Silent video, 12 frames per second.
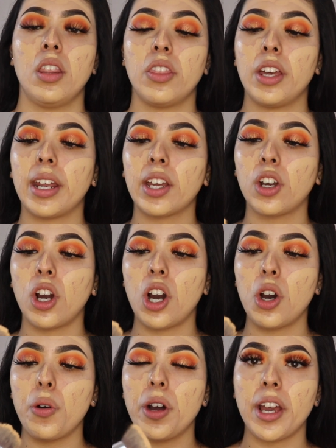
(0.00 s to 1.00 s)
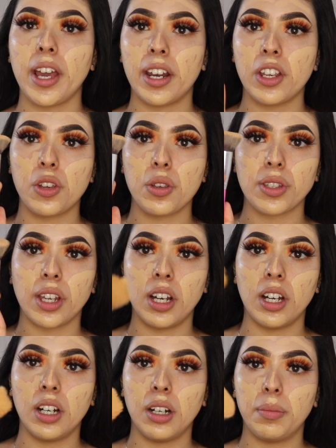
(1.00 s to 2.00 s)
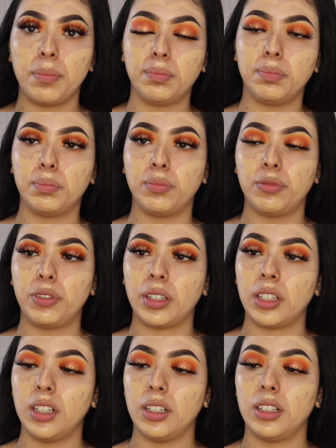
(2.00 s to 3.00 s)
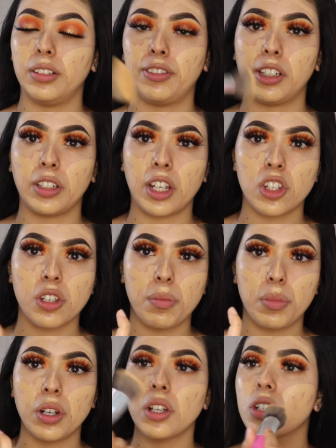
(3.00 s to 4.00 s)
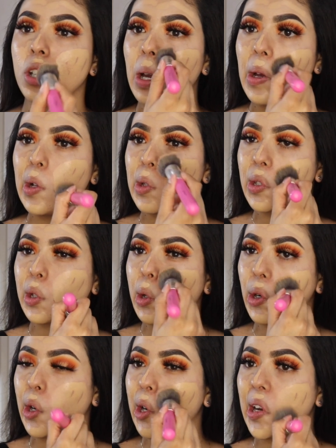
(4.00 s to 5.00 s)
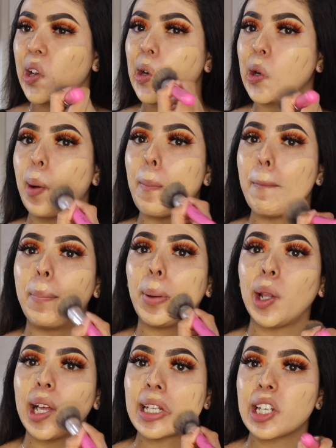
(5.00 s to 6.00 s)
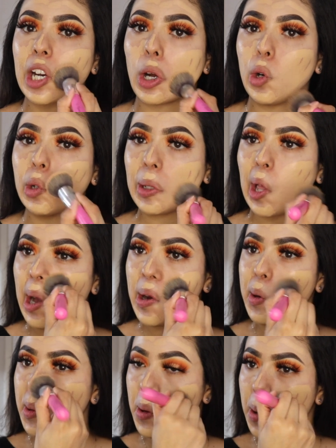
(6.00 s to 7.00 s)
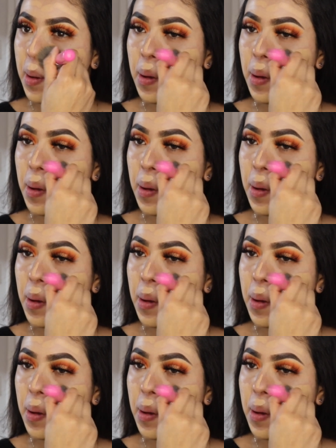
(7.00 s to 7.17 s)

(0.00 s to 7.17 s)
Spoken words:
Then I go ahead and use a foundation brush to go ahead and blend it all out.